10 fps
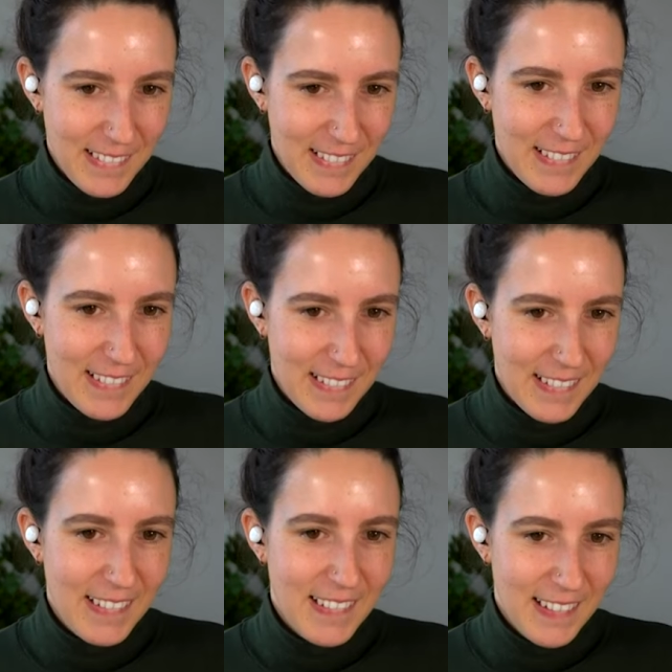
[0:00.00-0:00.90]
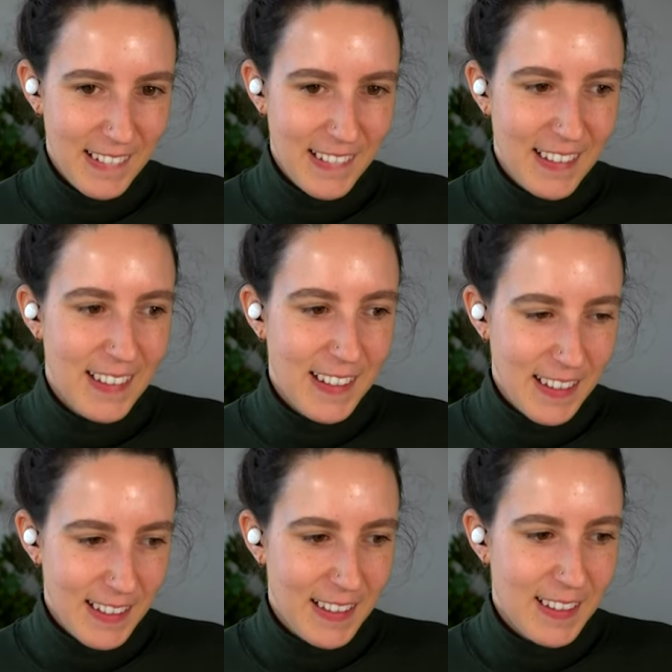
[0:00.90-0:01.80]

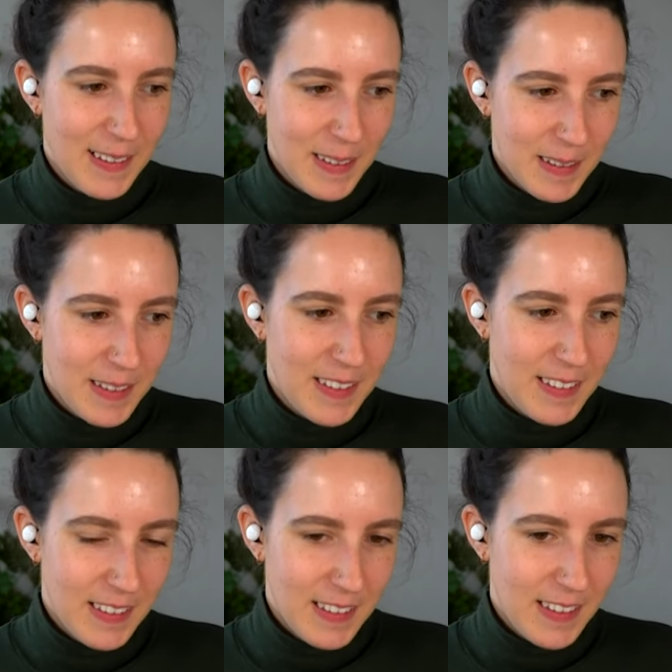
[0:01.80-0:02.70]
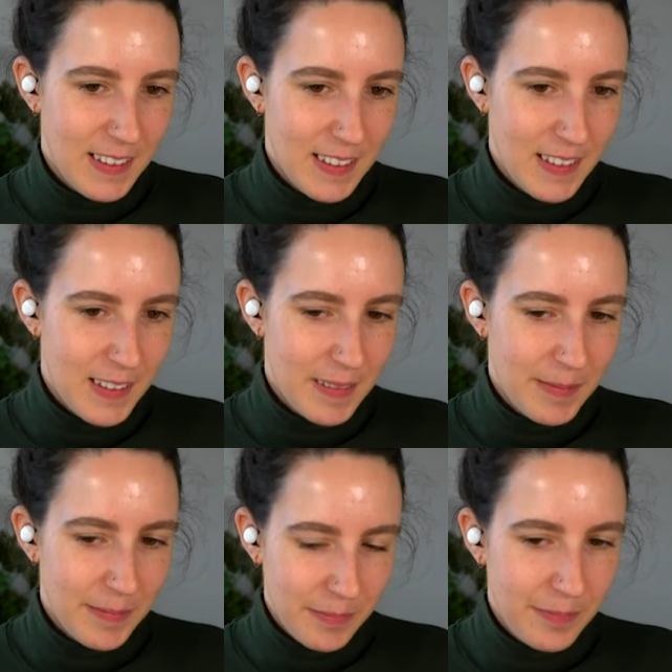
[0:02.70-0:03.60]

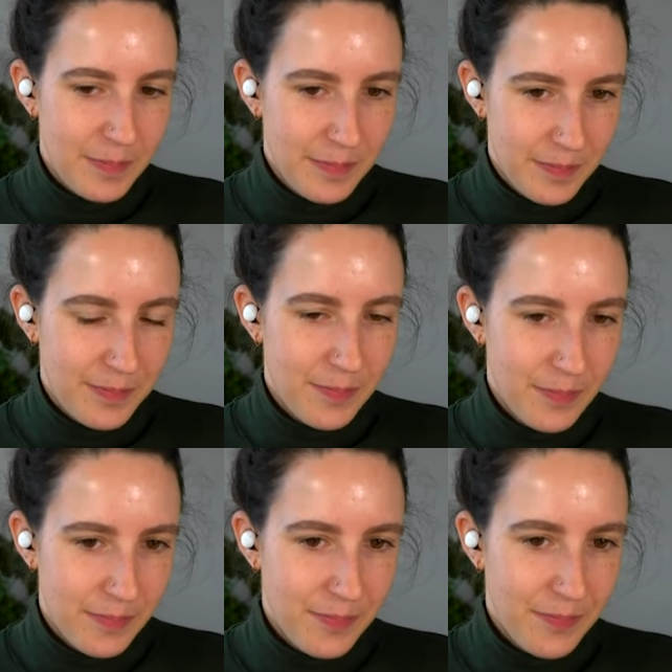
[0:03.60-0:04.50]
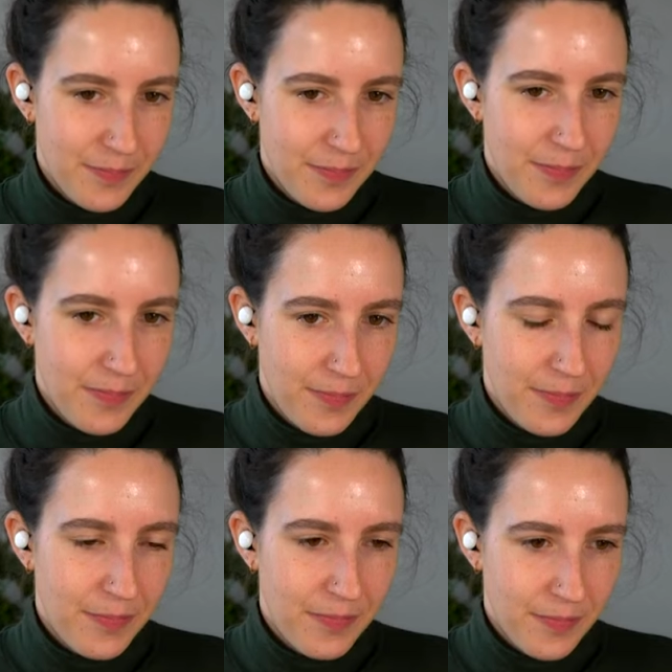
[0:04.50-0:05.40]

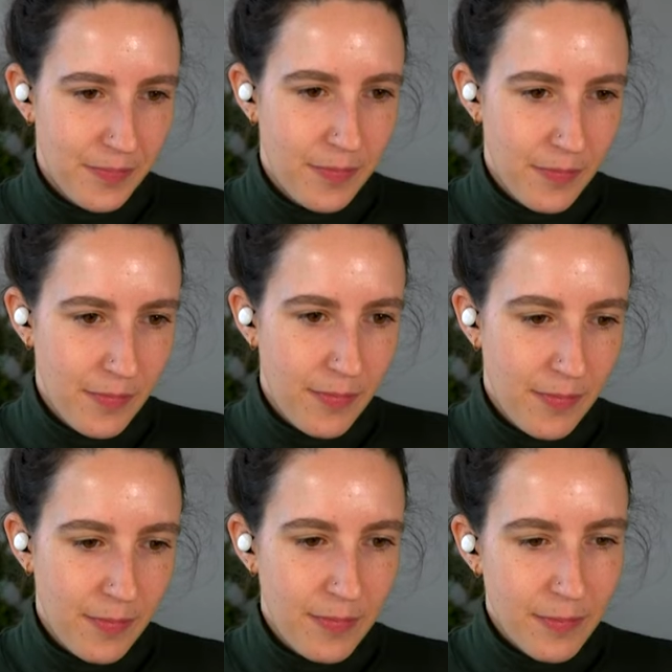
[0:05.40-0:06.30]
No words are spoken by the person on screen.